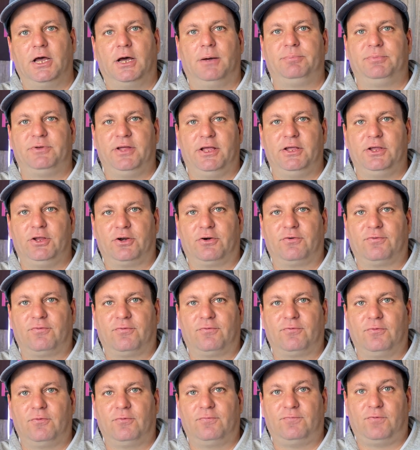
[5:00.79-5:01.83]
update your
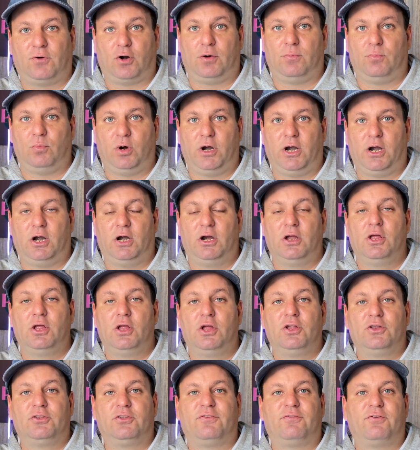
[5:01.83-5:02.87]
firmware
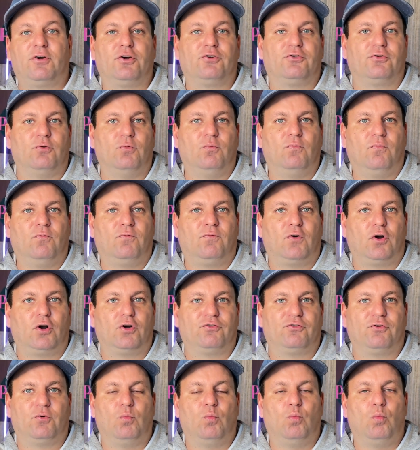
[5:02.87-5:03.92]
to version
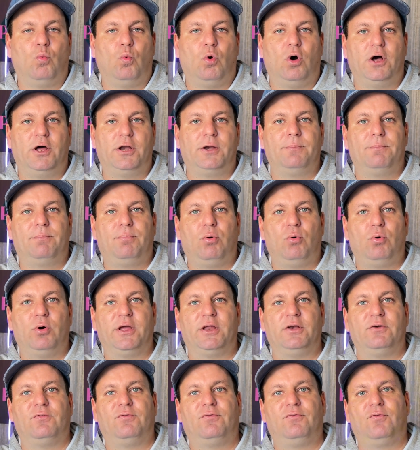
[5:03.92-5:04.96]

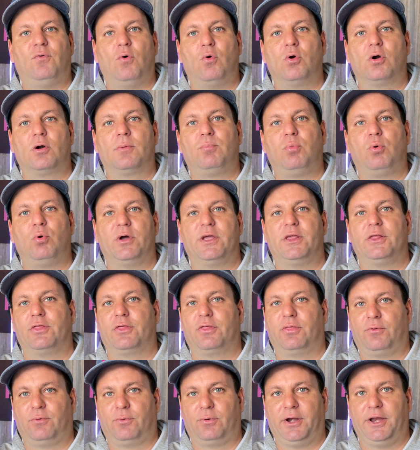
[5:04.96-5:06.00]

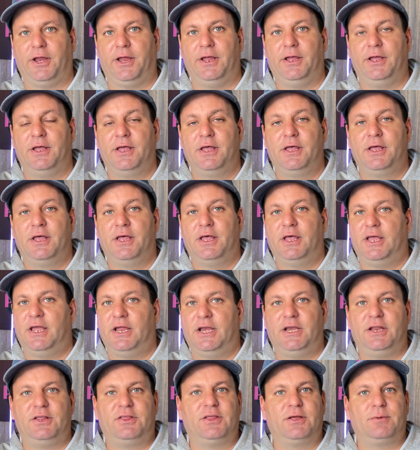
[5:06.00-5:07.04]
1.4.3.
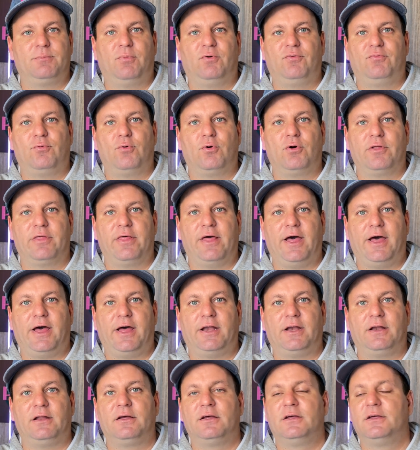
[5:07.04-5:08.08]
Anything before
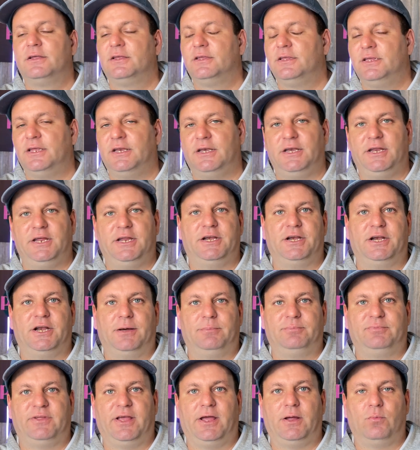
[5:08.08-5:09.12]
that, you need an
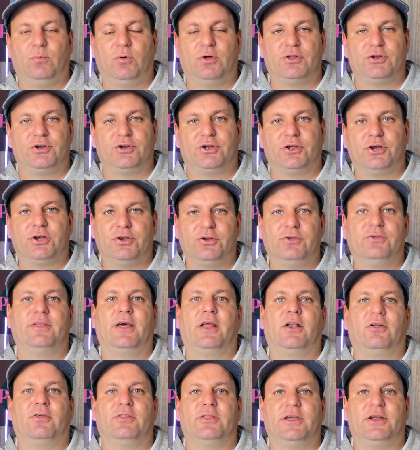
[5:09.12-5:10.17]
update. Whether you're going to do
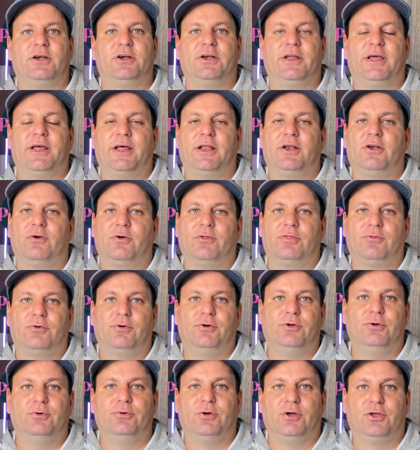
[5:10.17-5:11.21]
that on the internet or
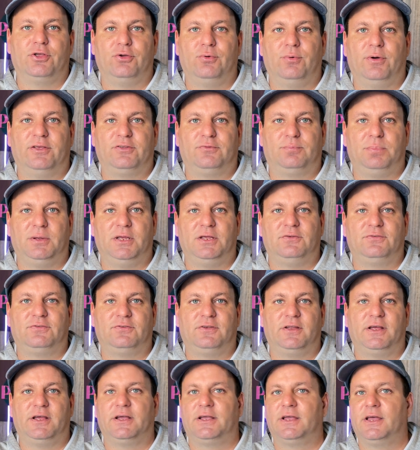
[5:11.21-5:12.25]
through a USB
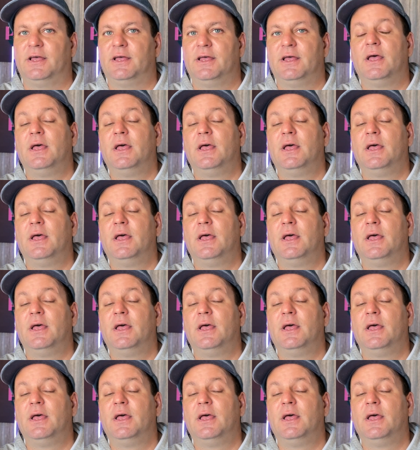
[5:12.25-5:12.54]
stick,